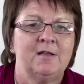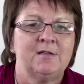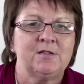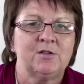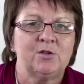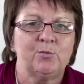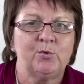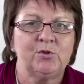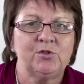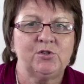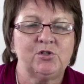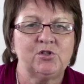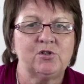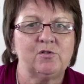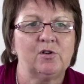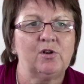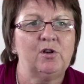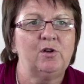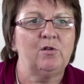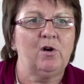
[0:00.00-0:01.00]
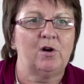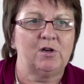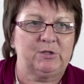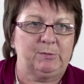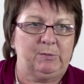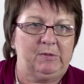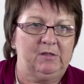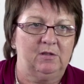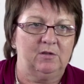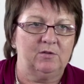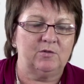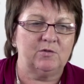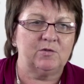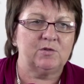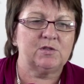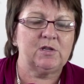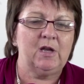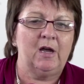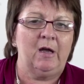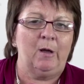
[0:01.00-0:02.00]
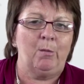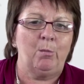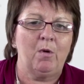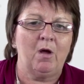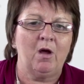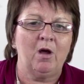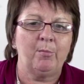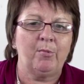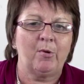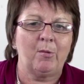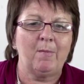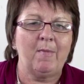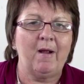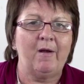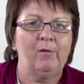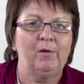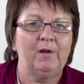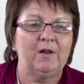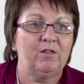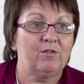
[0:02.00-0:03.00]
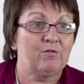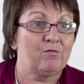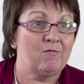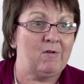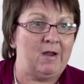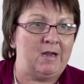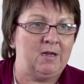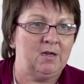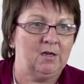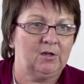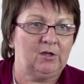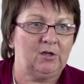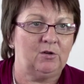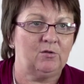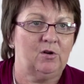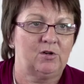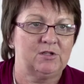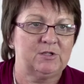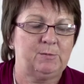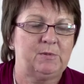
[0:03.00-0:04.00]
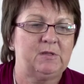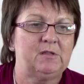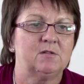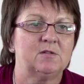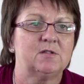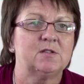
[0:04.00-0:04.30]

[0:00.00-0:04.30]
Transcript: So the Worcestershire acute hospitals are primarily 3 acute hospital